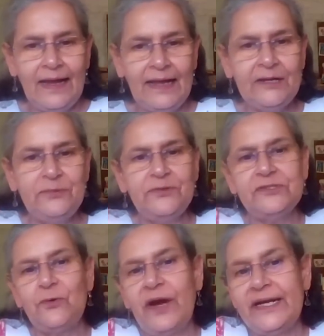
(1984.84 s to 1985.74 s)
And it
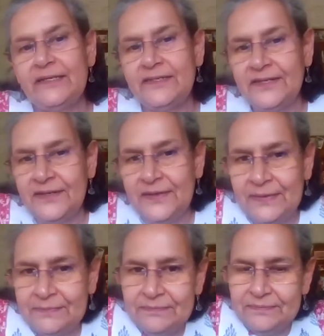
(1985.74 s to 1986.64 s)
was quite
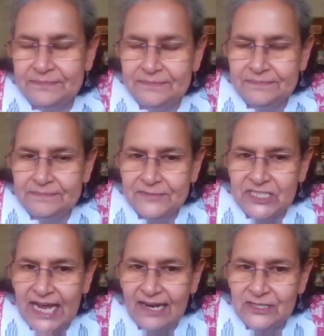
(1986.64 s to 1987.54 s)

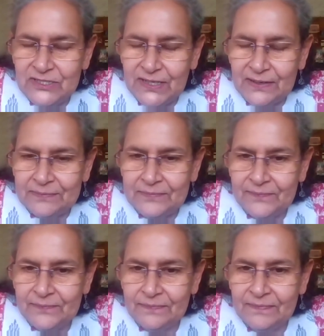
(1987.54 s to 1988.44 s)
challenging
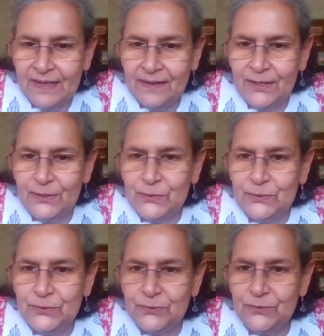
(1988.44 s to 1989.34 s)

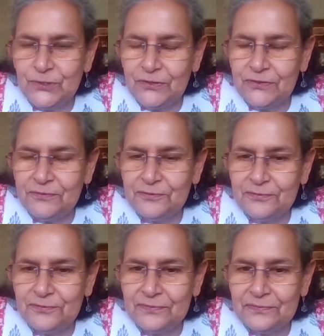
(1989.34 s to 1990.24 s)
to sort of
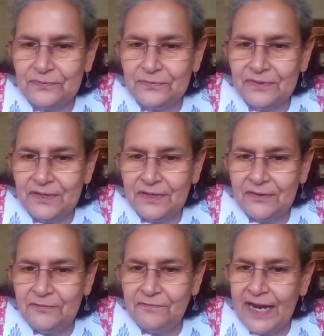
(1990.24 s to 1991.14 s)

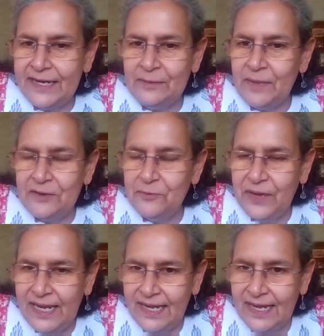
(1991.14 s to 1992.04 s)
find my
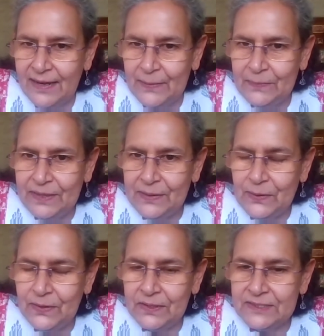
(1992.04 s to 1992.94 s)
way,
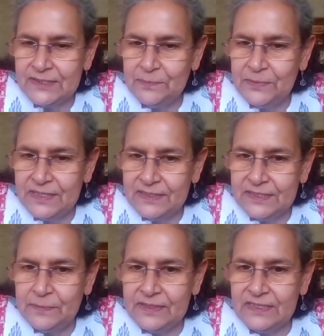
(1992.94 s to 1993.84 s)
because the
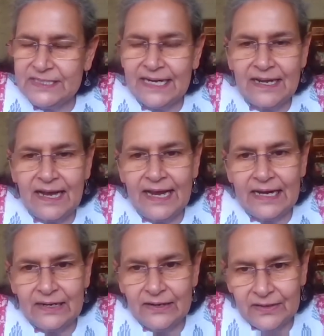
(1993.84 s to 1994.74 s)
principles that I
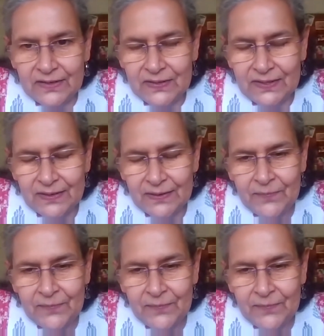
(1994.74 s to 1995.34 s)
had learned